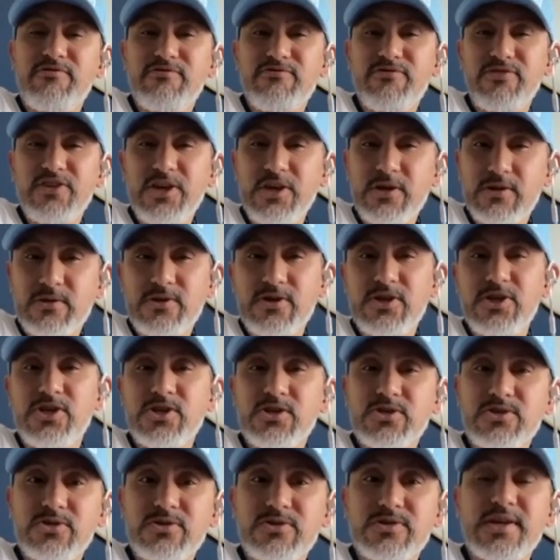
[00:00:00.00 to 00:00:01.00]
fear
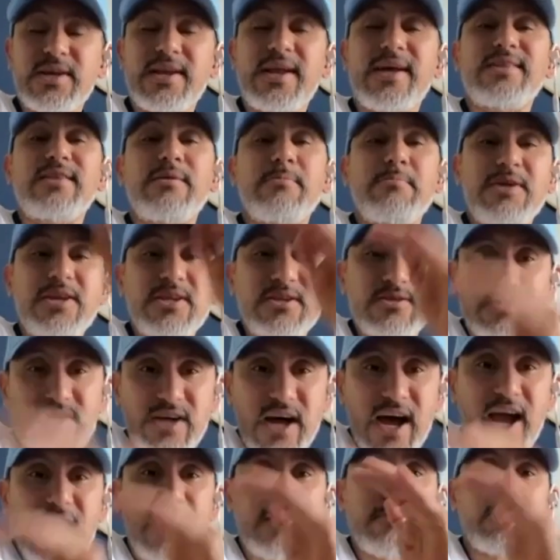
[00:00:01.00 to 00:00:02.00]
issues, and at the
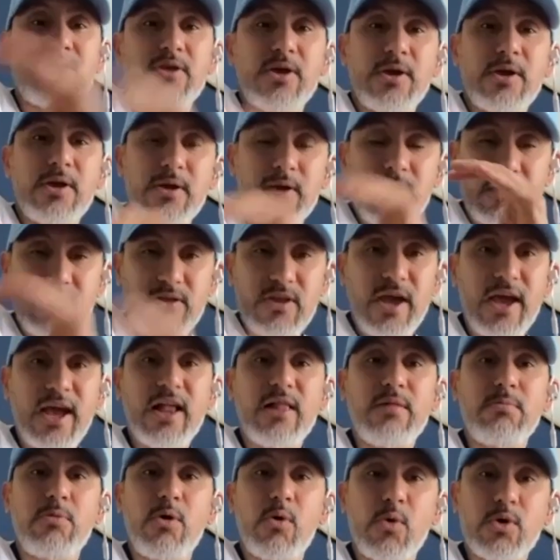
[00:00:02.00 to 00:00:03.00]
meantime, the
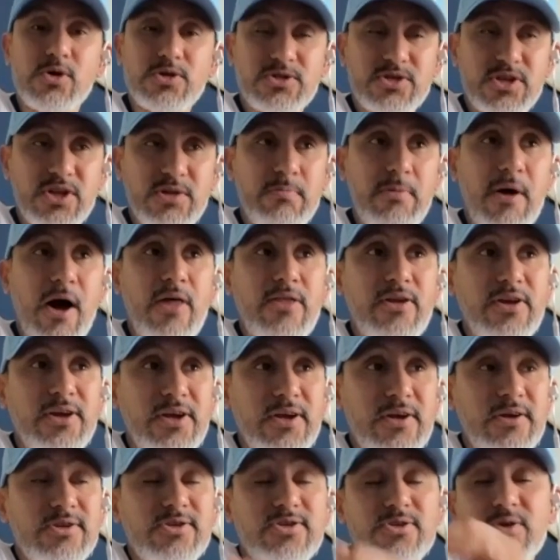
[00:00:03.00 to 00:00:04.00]
elbow was still bothering
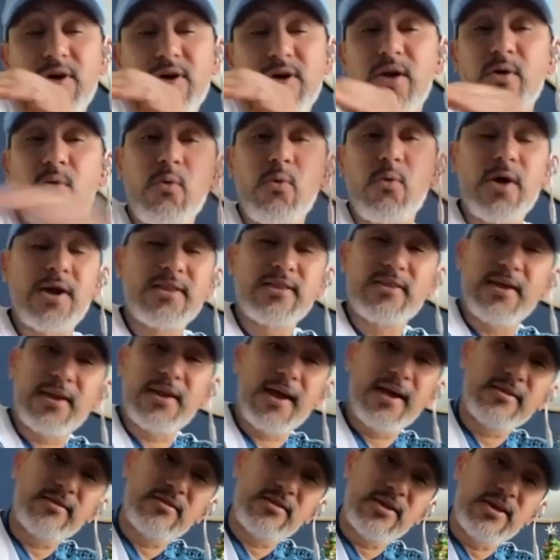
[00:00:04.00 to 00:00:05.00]
her. So I went and
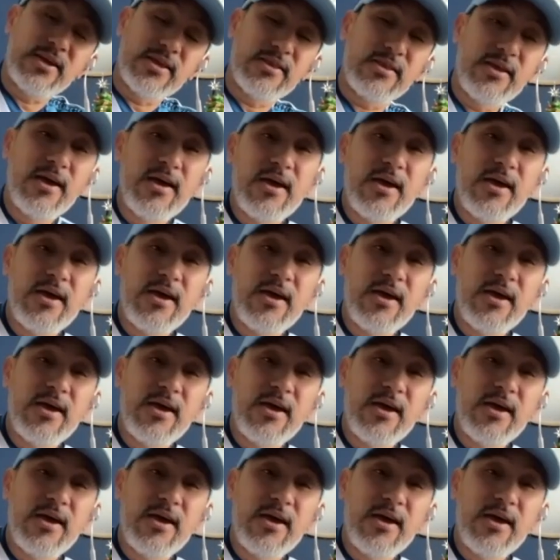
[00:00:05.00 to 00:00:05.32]
I did